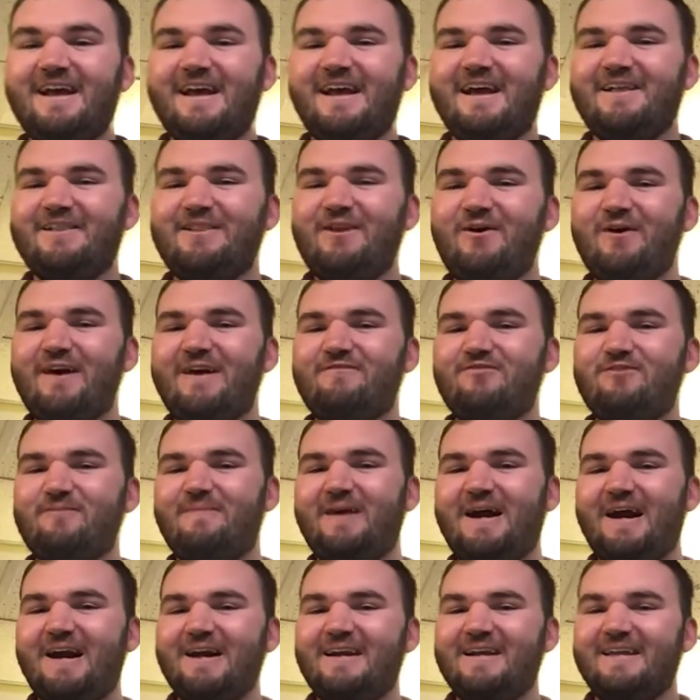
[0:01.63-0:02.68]
Hello
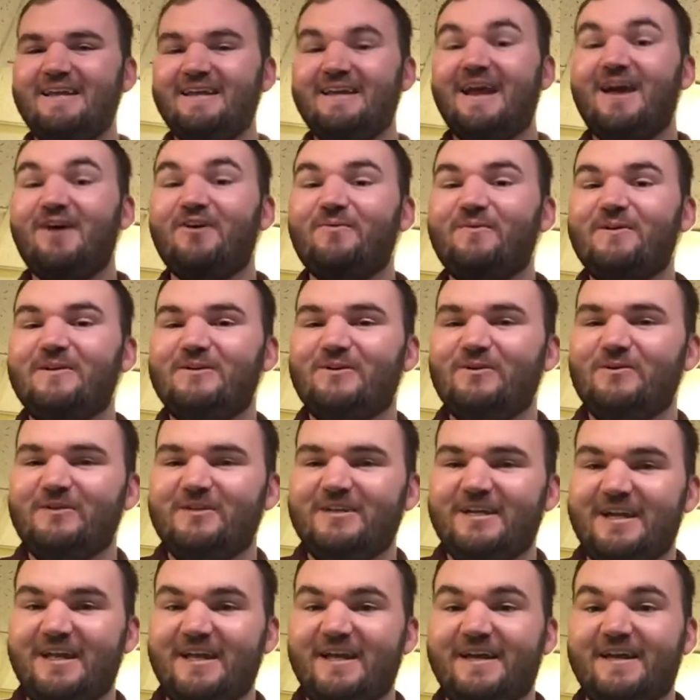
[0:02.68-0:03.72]
everybody, how are we doing
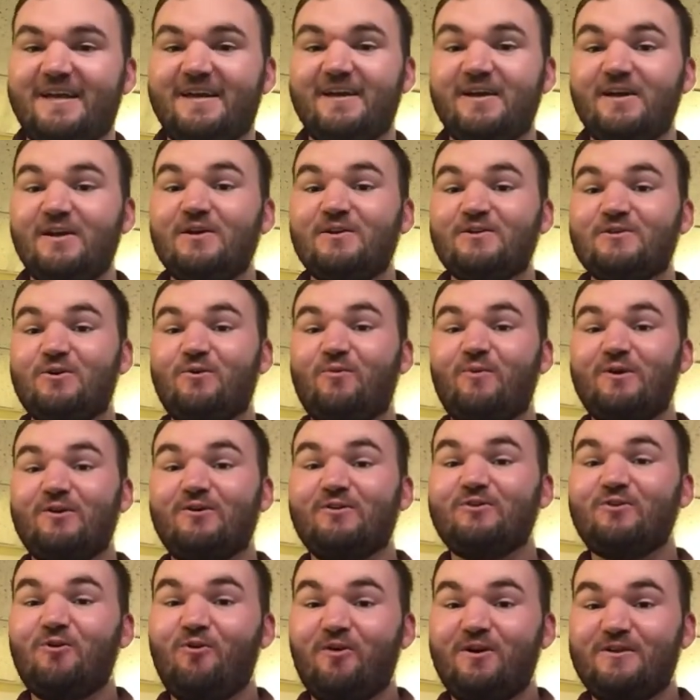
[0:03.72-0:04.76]
today? So we're
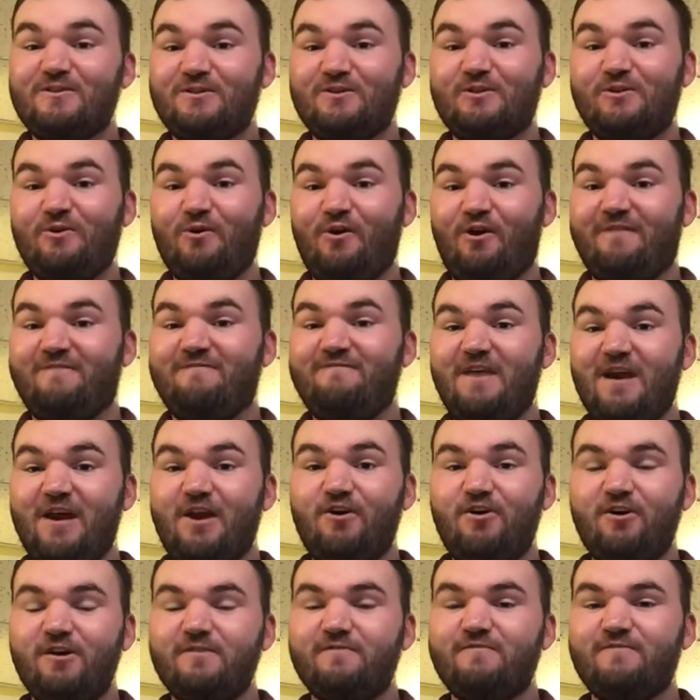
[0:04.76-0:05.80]
going to do our
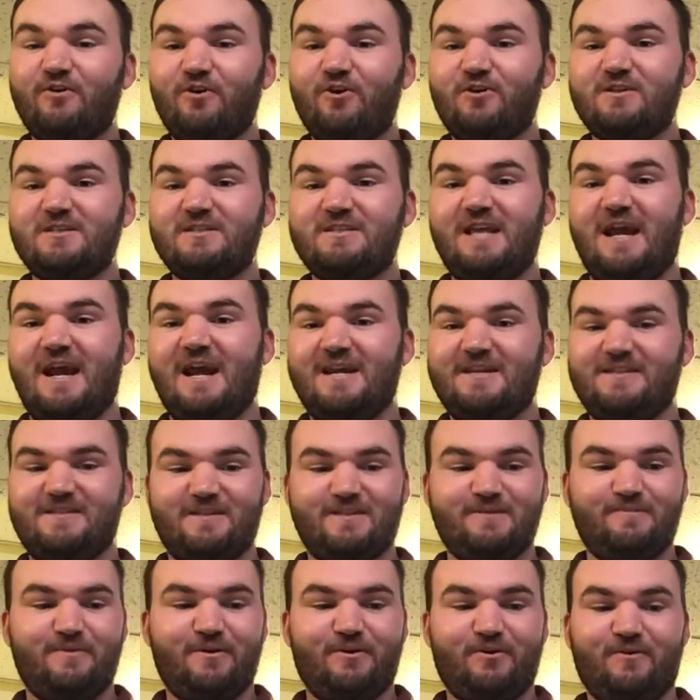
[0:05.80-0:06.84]
very first science
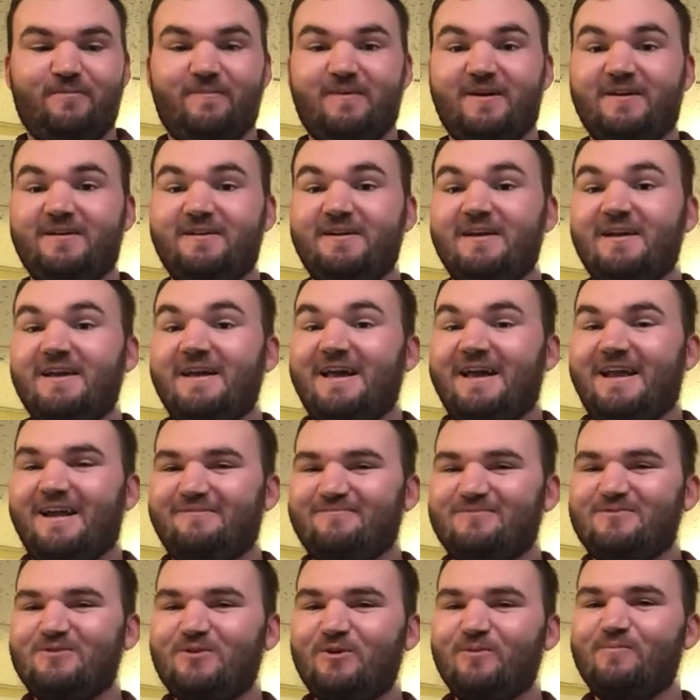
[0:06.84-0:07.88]
experiment and
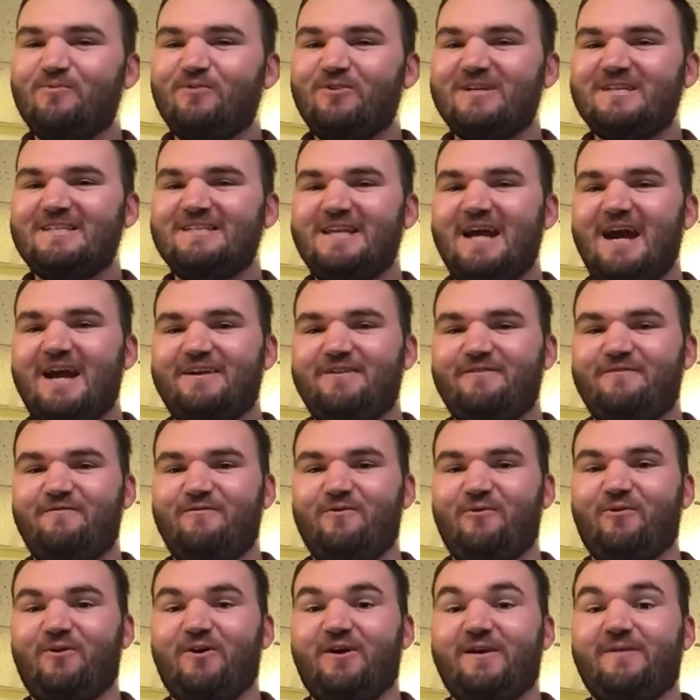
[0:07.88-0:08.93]
I'm super excited
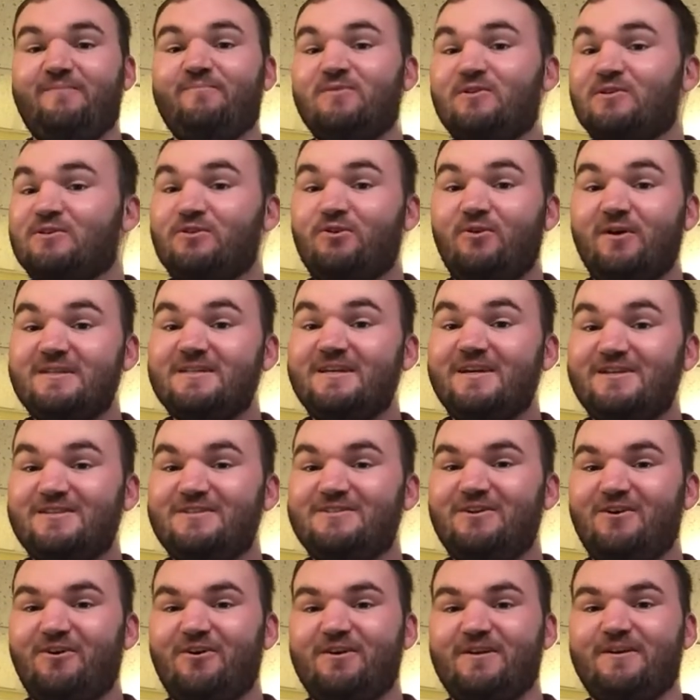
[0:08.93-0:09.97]
for it. So let's get
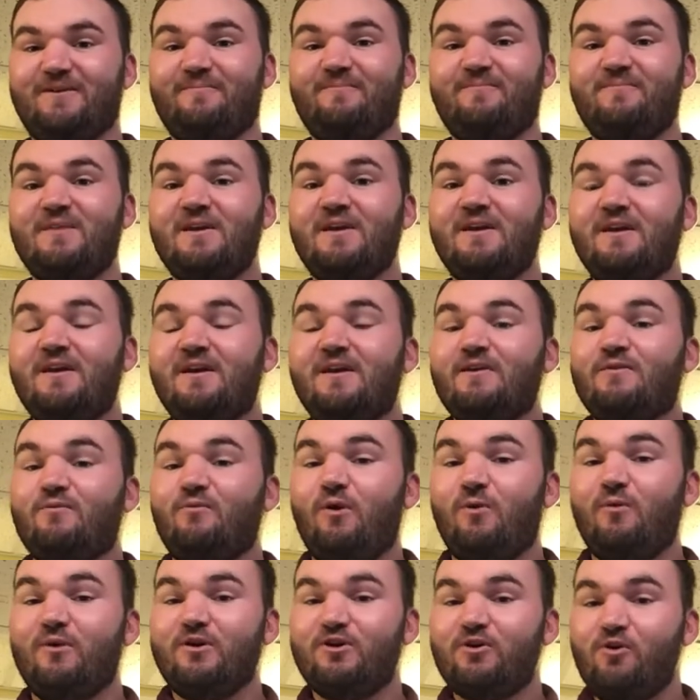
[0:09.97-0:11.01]
started.
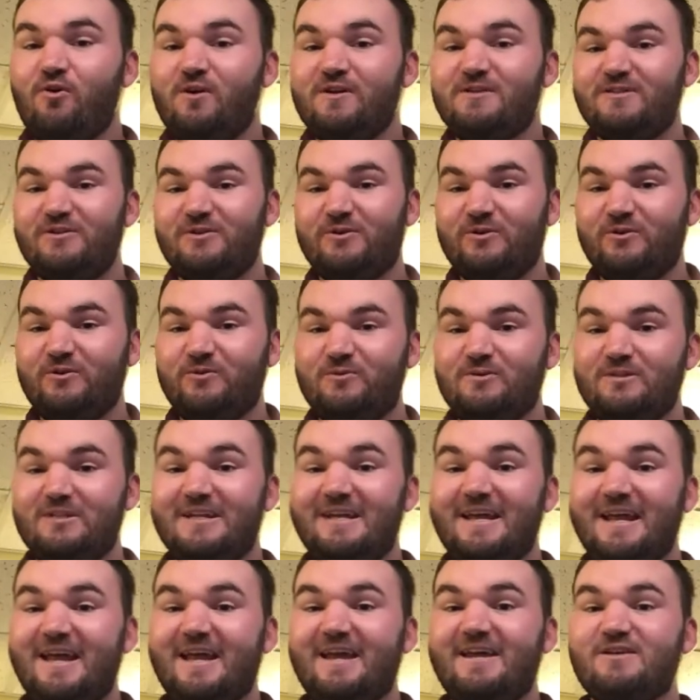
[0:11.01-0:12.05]
What we're going to do
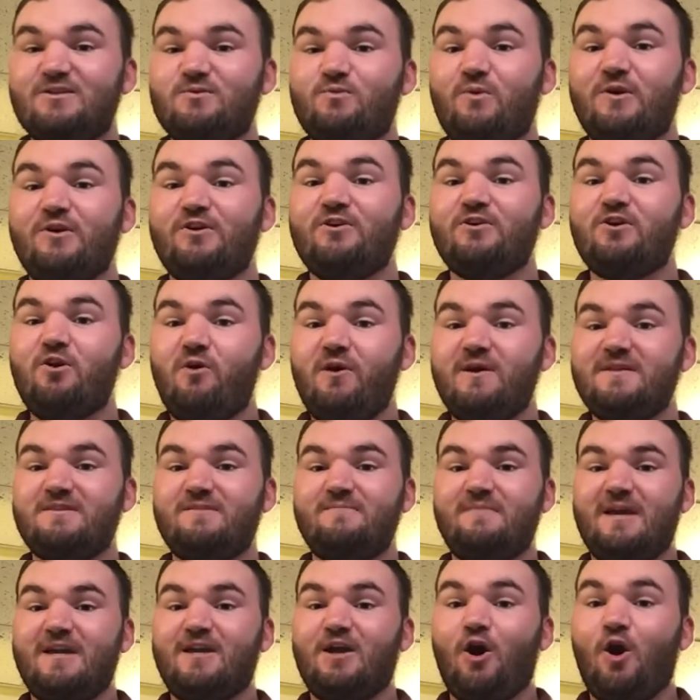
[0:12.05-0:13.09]
today is we're going to
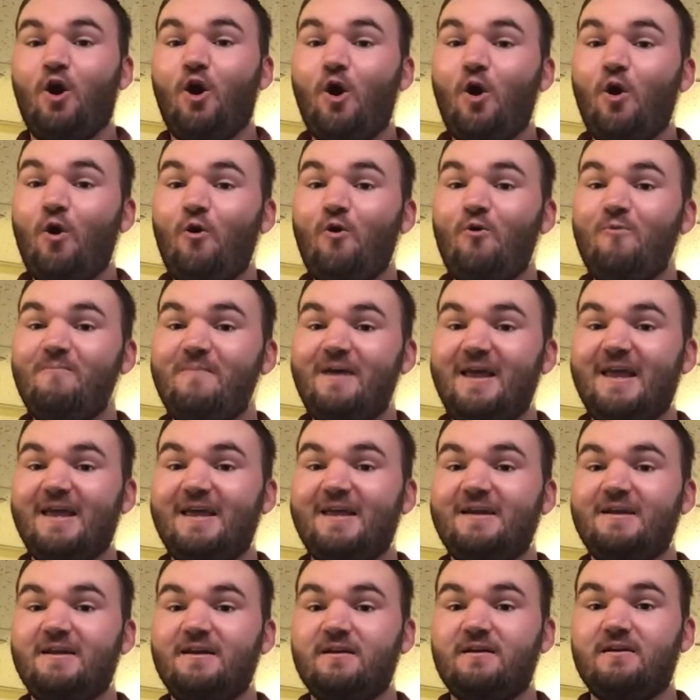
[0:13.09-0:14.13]
make a
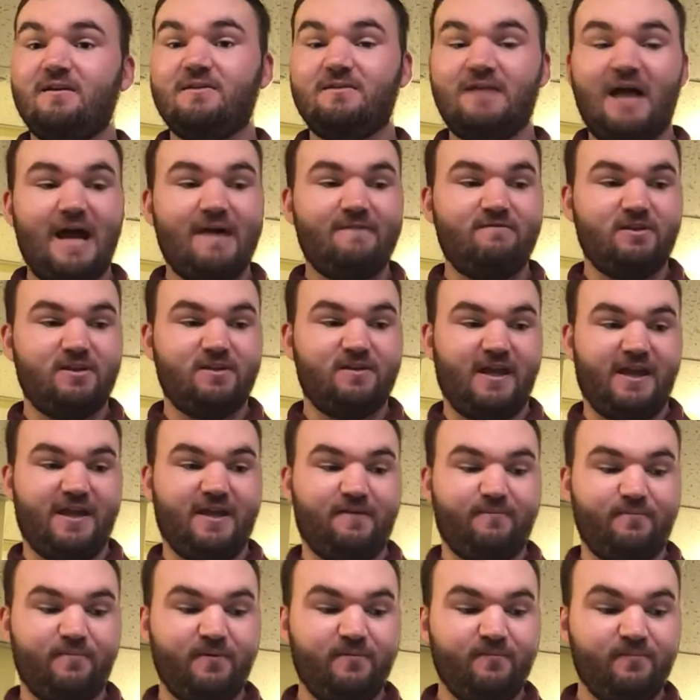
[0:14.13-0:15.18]
homemade lava lamp.